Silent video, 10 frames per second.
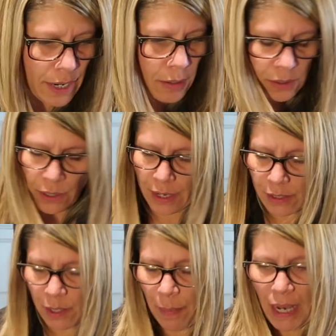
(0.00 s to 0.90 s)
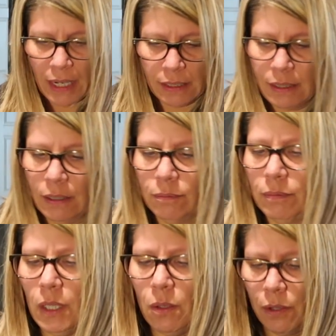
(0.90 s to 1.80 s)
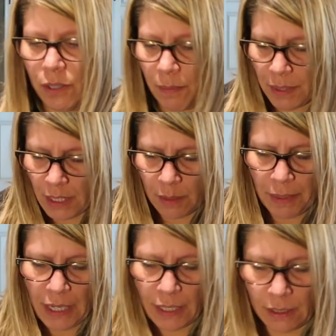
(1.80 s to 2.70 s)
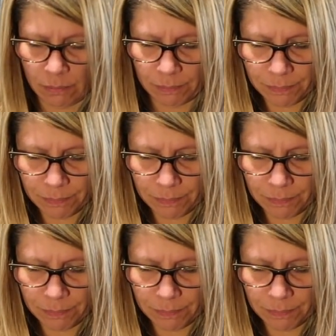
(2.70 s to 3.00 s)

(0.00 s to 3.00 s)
you go. So there's the box. Oh, there's something in the pocket.